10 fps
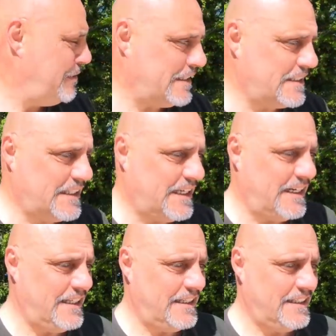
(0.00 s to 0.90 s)
but
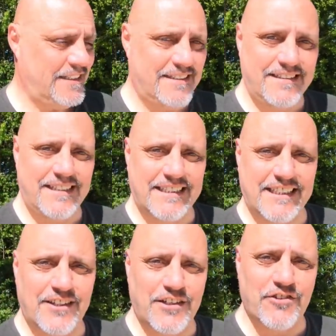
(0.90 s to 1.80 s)
uh, it's
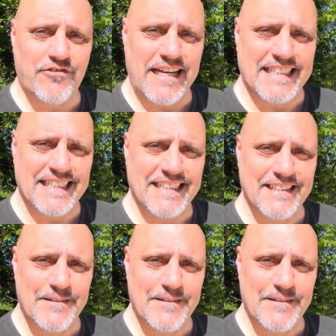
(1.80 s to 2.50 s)
going to look great.